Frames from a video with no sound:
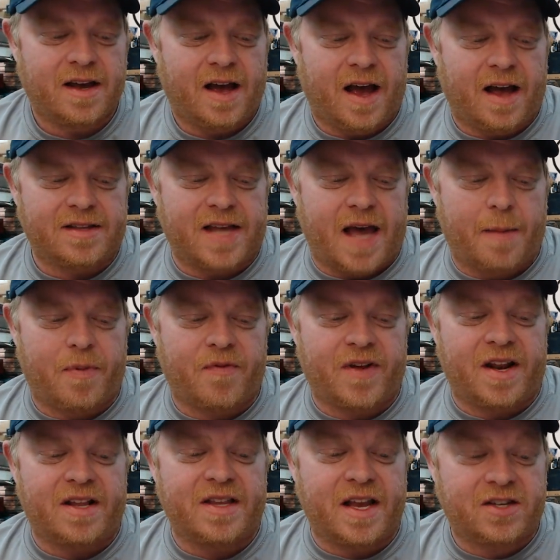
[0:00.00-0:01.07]
on top of
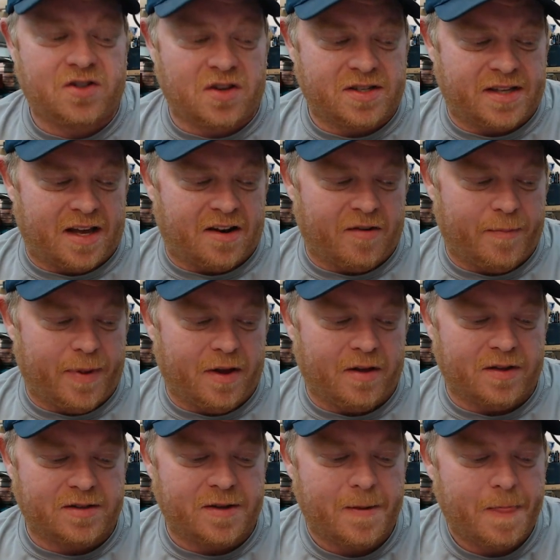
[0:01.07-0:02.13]
an initial set of
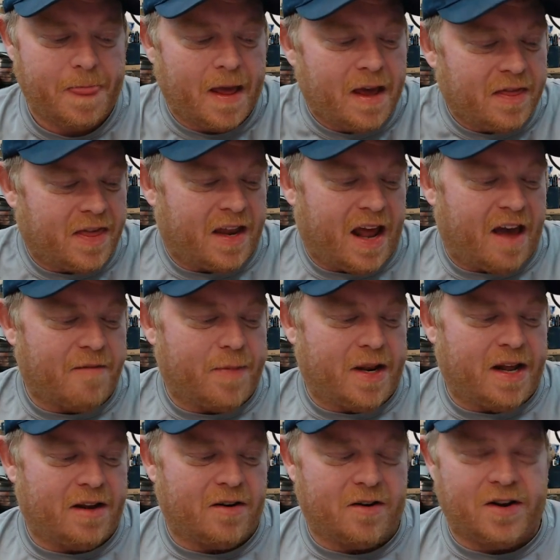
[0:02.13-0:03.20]
bills that have been
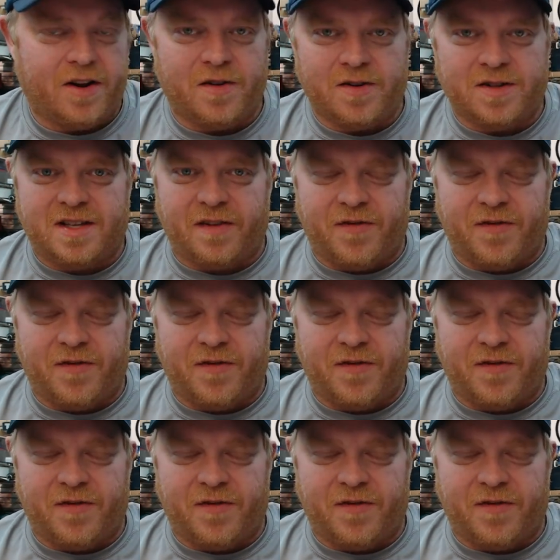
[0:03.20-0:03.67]
introduced.